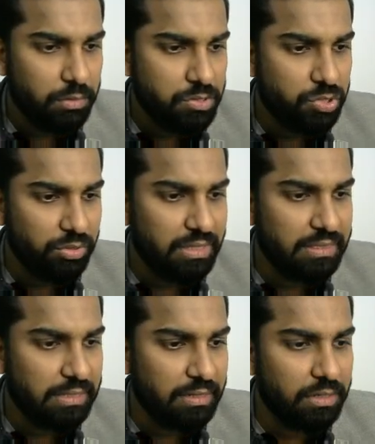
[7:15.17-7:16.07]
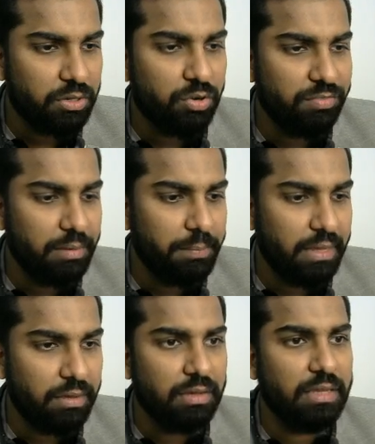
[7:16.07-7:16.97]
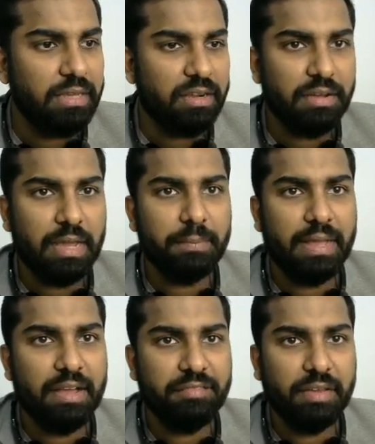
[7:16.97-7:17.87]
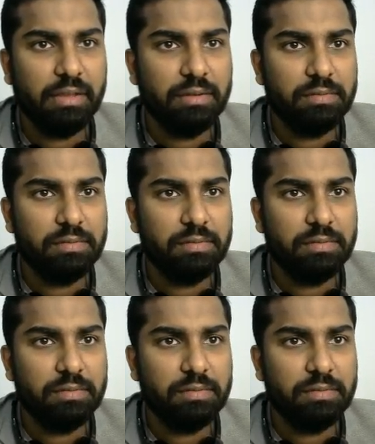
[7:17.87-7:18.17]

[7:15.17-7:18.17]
So the third row will be, here I am having.